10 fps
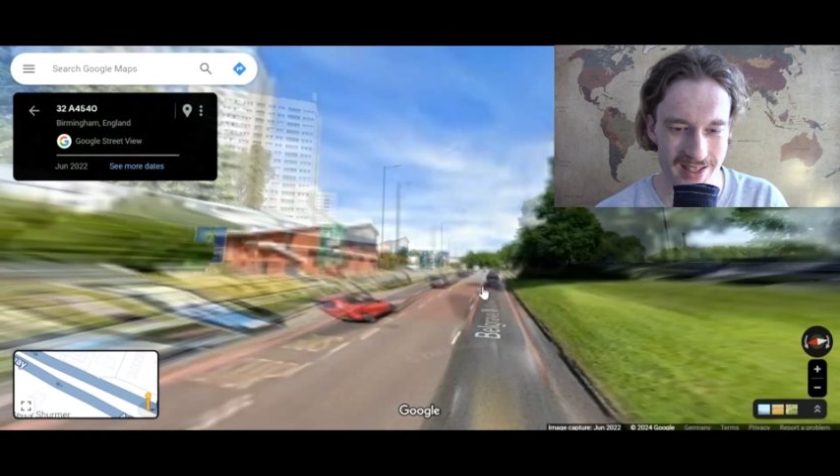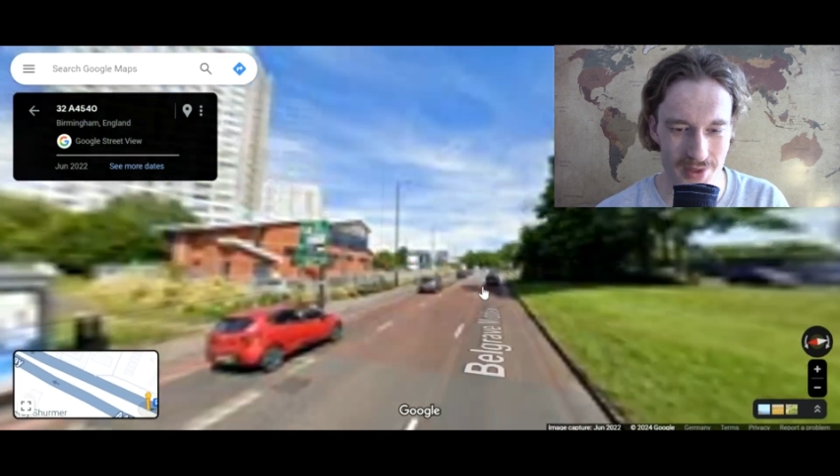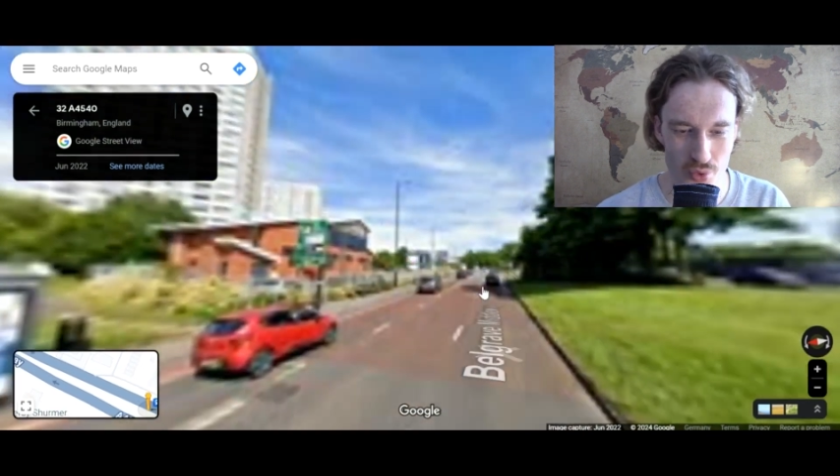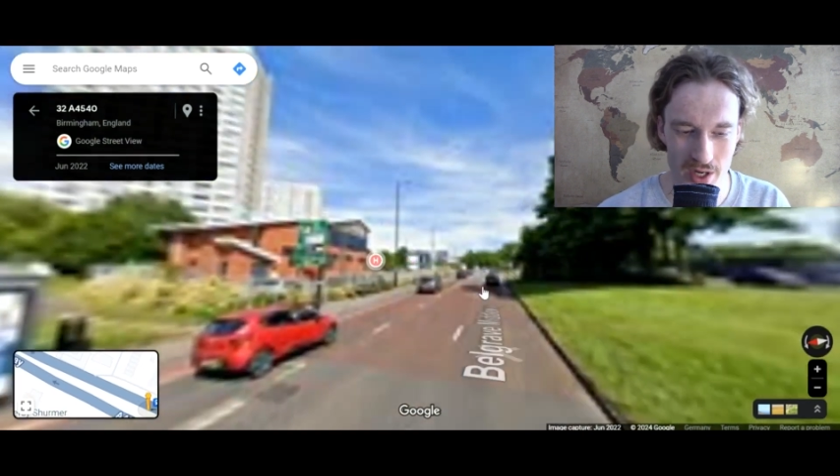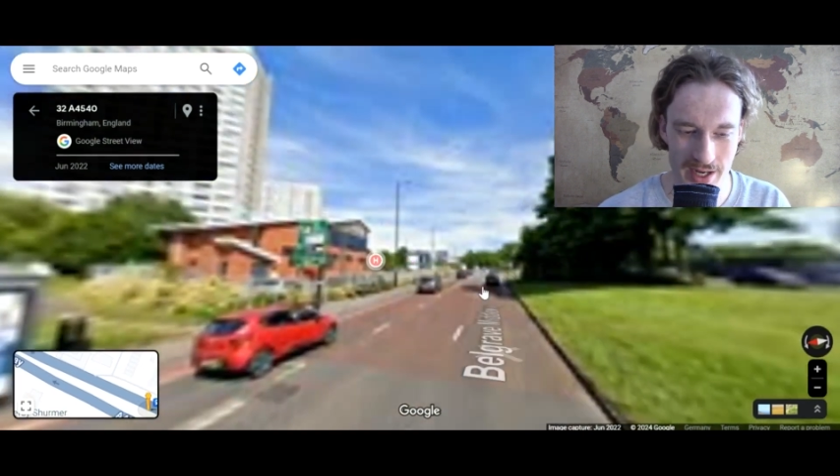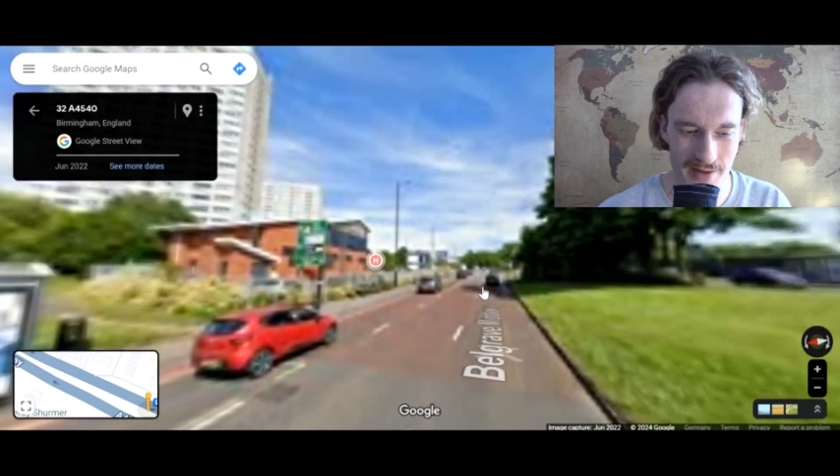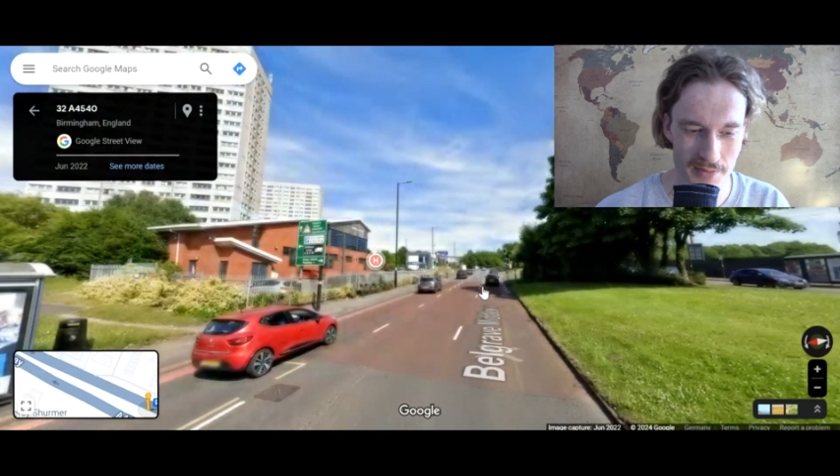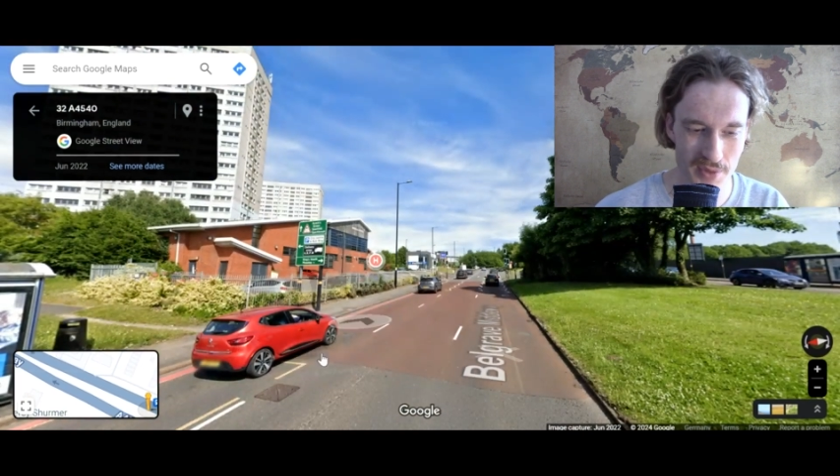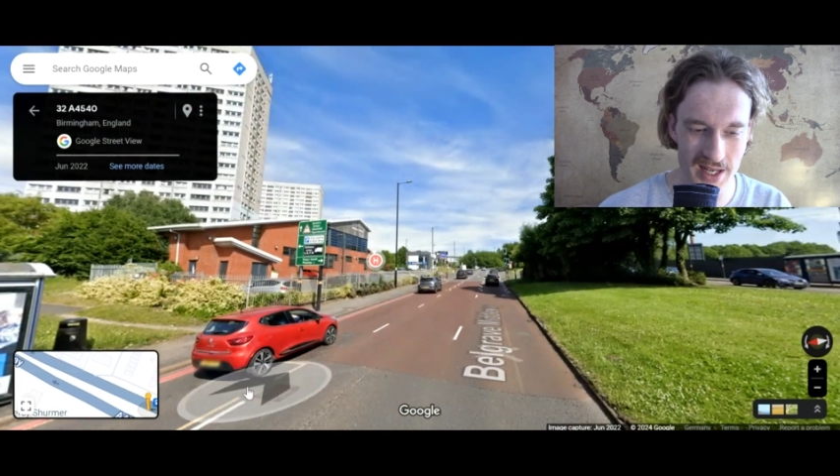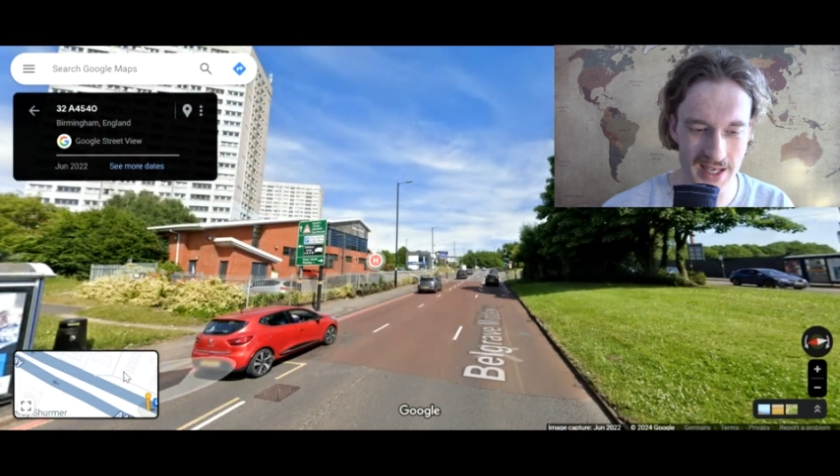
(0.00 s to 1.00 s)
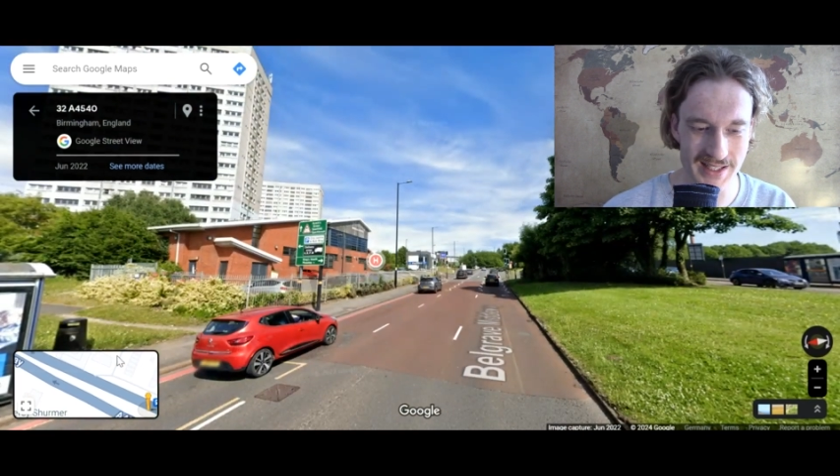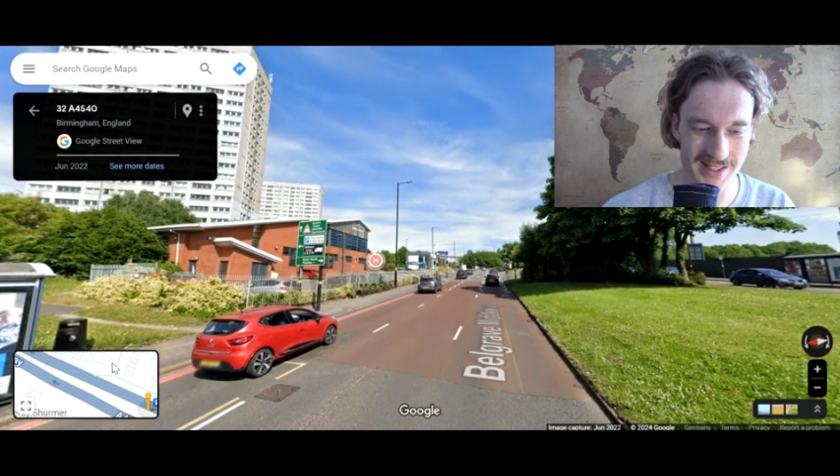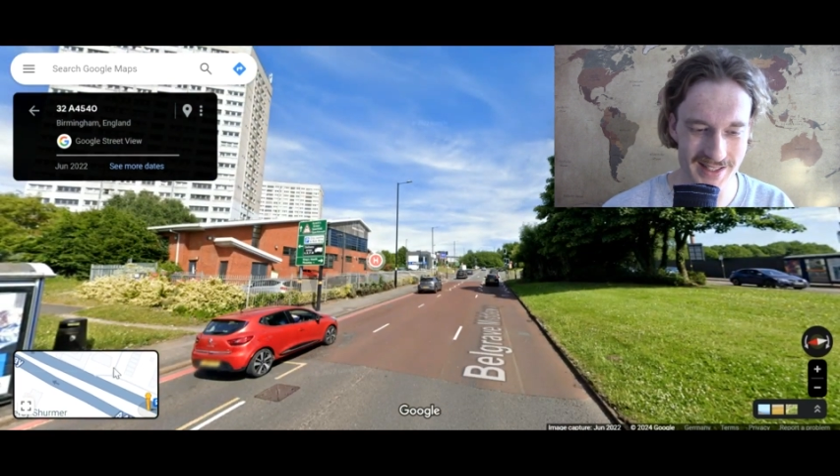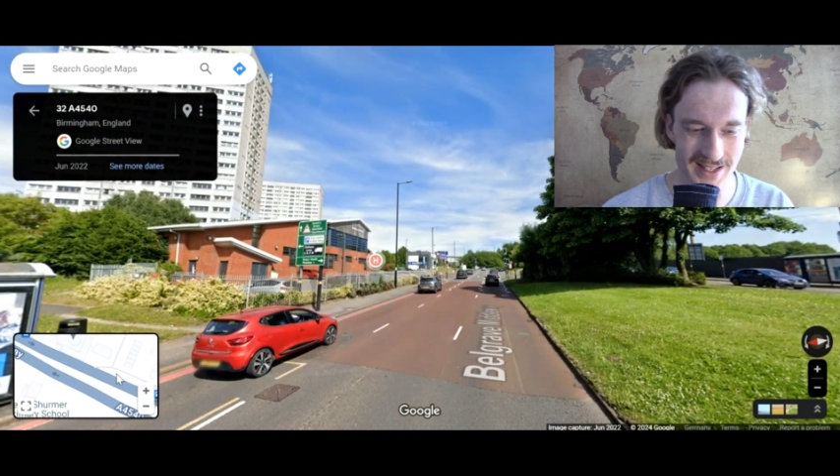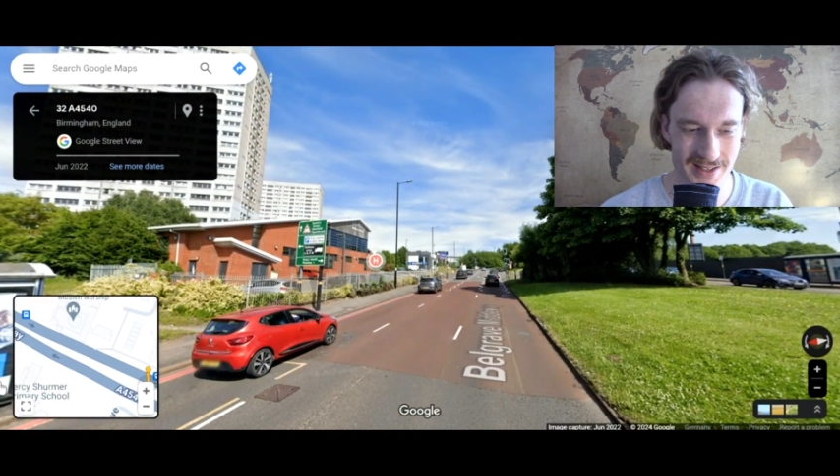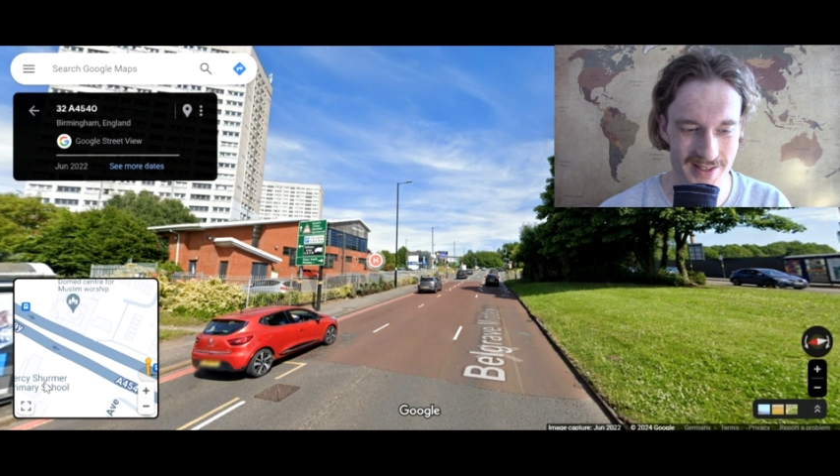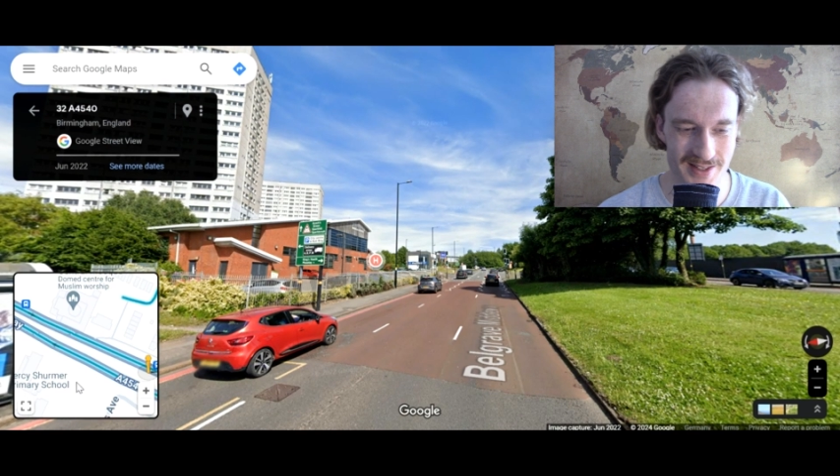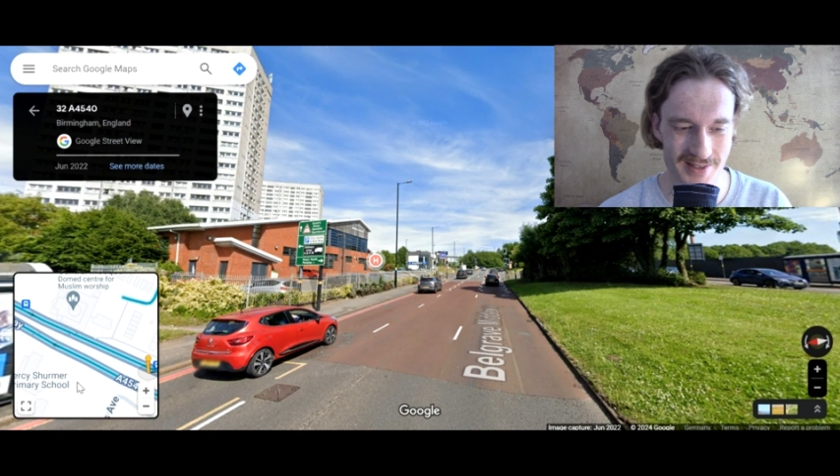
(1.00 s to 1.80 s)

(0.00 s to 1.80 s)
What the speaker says: one other place that